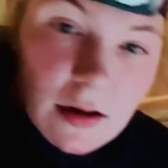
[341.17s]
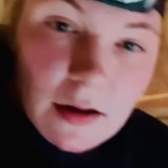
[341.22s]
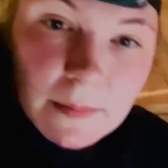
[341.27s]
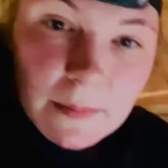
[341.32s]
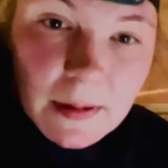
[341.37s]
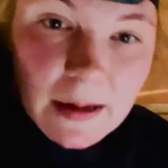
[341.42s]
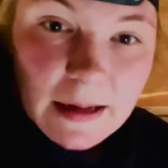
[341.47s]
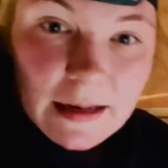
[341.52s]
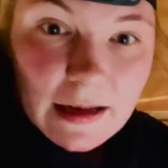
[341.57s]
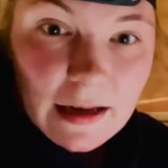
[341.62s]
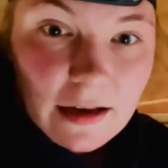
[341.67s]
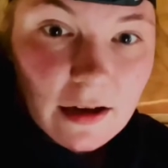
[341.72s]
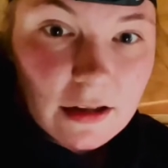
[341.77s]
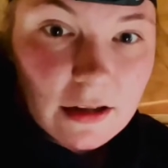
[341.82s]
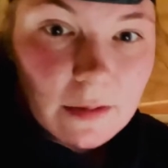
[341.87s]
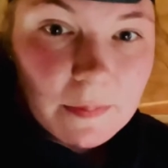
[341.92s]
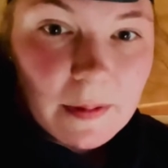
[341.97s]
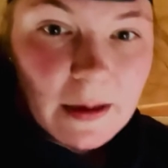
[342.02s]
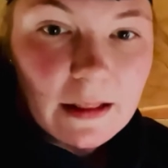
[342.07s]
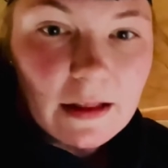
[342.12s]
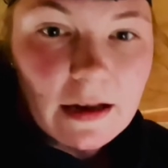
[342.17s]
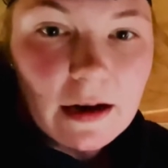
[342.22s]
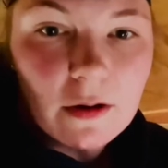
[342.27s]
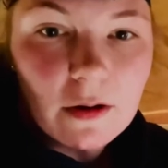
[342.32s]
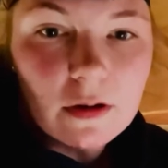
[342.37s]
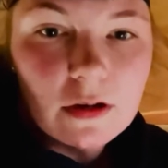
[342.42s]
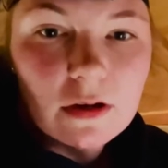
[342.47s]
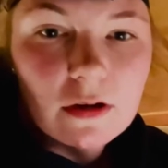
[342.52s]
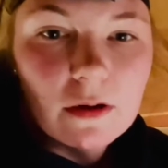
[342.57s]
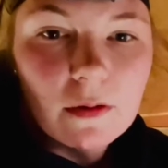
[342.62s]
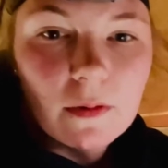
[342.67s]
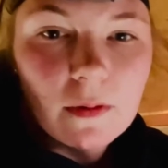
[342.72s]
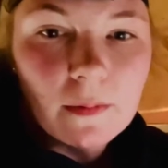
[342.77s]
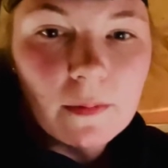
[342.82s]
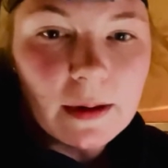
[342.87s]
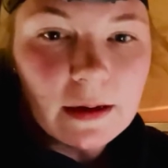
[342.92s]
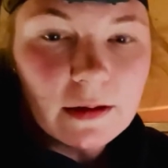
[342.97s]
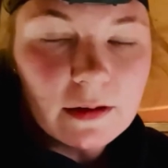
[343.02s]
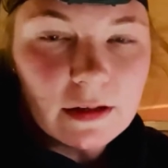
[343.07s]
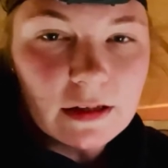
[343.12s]
But I got the piglet out. Oh,
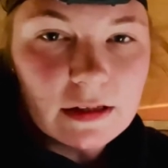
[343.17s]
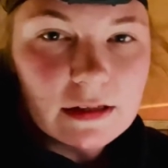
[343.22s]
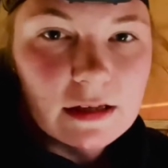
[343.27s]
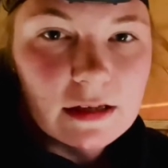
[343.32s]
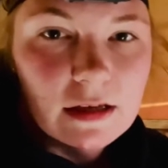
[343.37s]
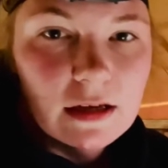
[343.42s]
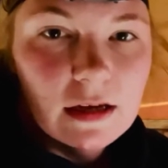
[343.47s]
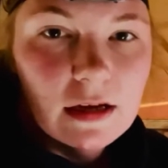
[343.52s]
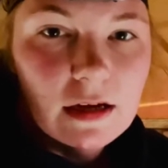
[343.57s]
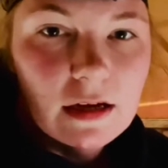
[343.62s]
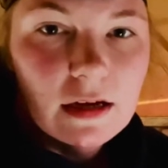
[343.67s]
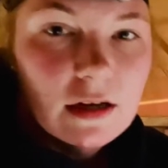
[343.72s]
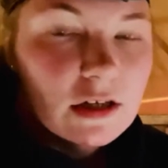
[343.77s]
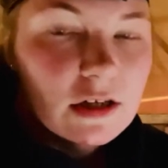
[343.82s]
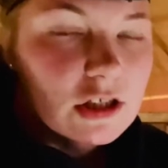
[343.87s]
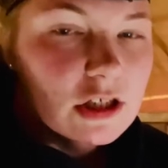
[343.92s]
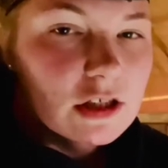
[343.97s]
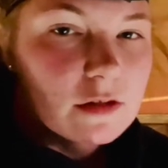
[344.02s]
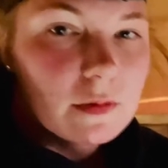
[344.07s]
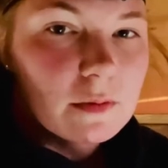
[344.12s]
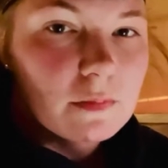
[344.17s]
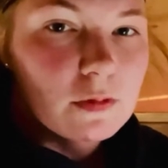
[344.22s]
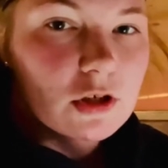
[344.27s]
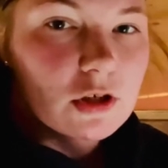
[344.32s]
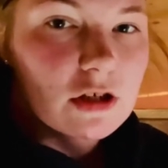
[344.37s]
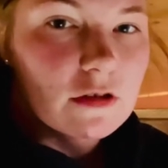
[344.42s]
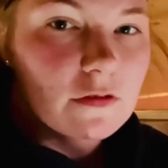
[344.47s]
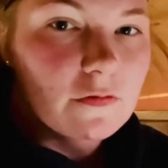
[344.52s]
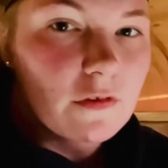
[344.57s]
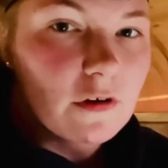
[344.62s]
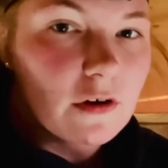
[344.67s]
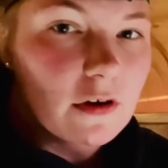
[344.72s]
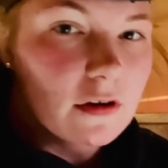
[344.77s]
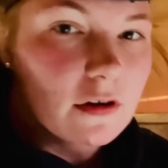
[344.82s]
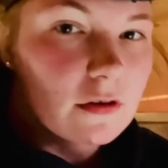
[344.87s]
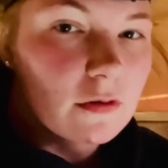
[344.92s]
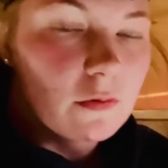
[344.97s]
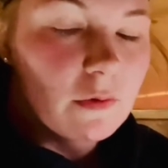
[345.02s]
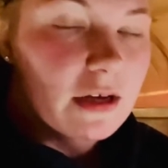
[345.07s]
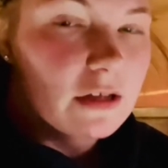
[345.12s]
my goodness. She's been pushing for
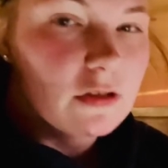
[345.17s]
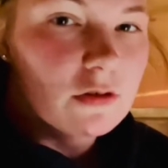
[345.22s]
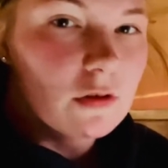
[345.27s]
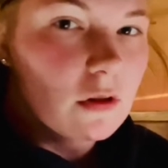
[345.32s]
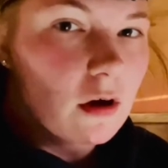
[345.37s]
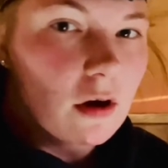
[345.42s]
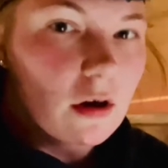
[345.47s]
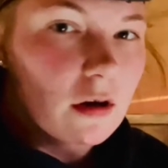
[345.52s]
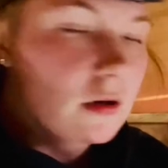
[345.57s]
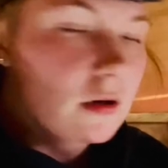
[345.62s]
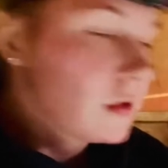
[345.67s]
way too long.